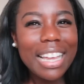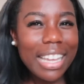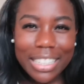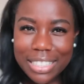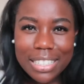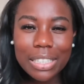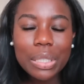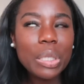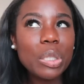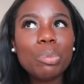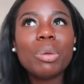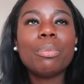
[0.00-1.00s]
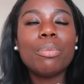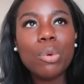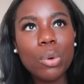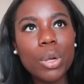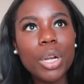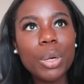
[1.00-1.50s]
I guess, a little bit
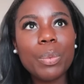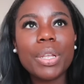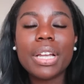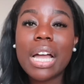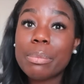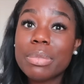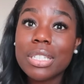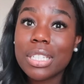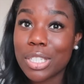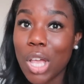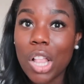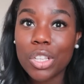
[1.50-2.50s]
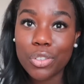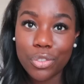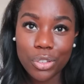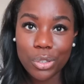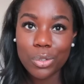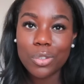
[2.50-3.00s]
more when it comes to solid
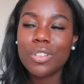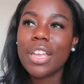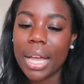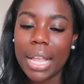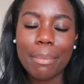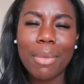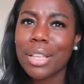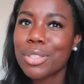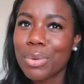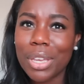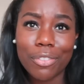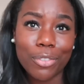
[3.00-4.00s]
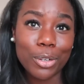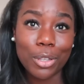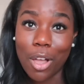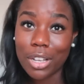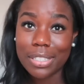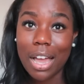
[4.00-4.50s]
food, but I'm not doing it for a
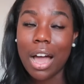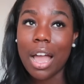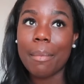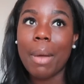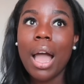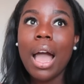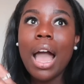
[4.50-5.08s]
long time.